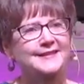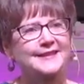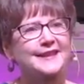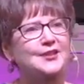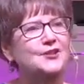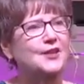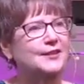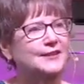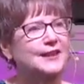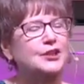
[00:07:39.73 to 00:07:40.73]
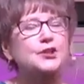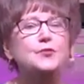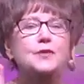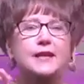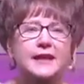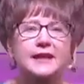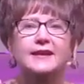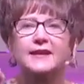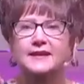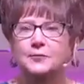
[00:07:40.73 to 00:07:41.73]
each
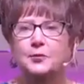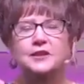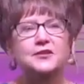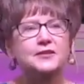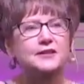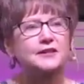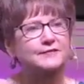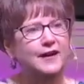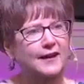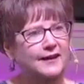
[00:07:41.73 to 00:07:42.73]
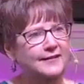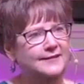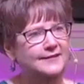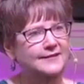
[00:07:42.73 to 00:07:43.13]
unique expressions of God,